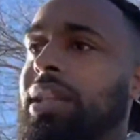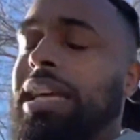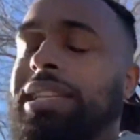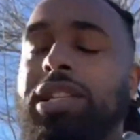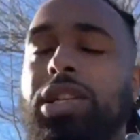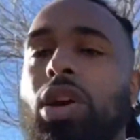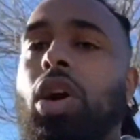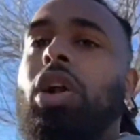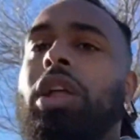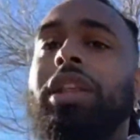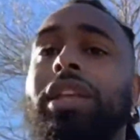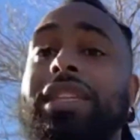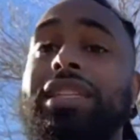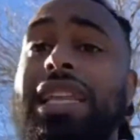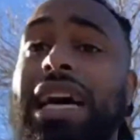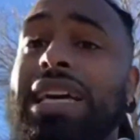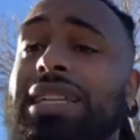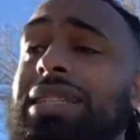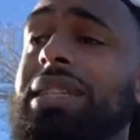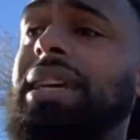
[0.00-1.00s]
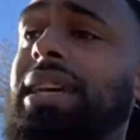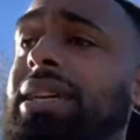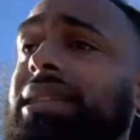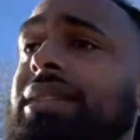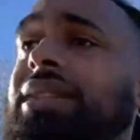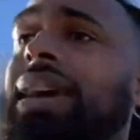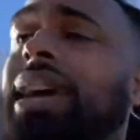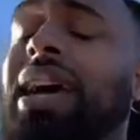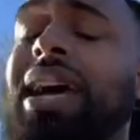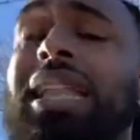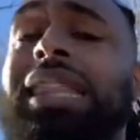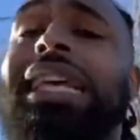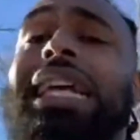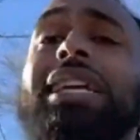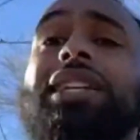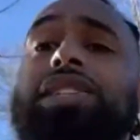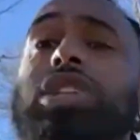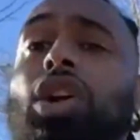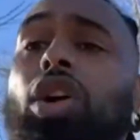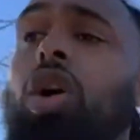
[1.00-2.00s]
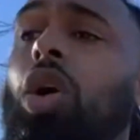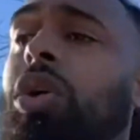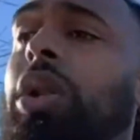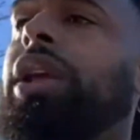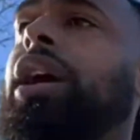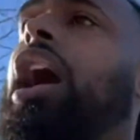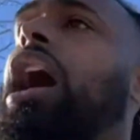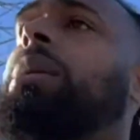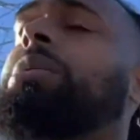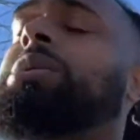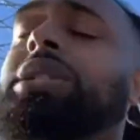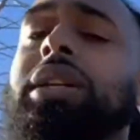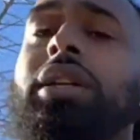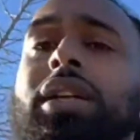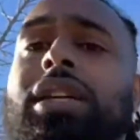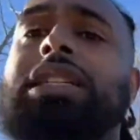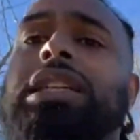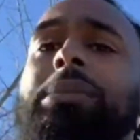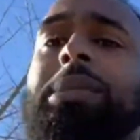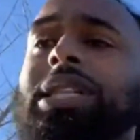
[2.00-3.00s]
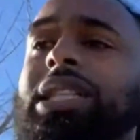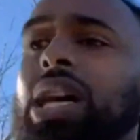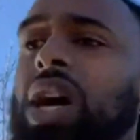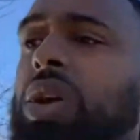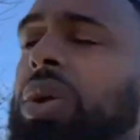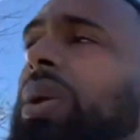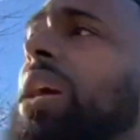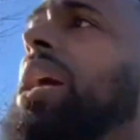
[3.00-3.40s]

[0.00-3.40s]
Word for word: That's your, in these last days, that is your only option. Cause let me tell you